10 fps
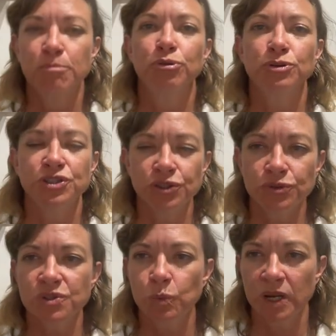
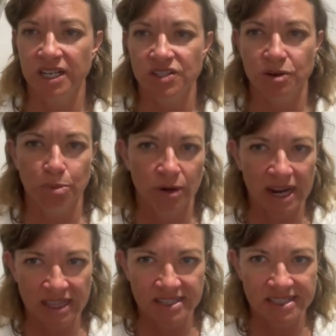produce weakness or
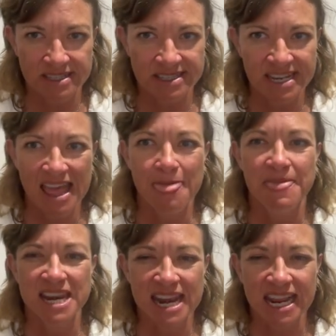paralysis,
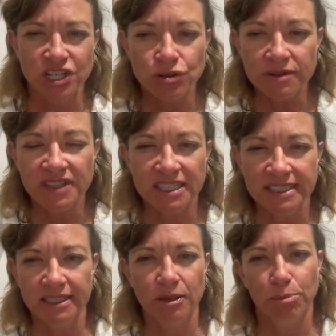the nature of the
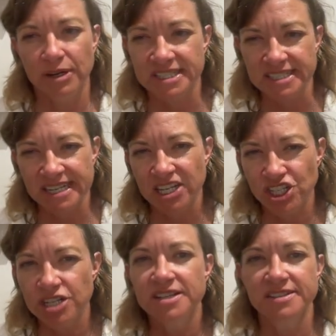clinical
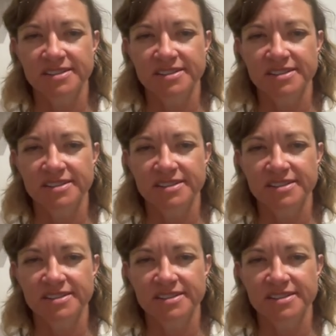presentation is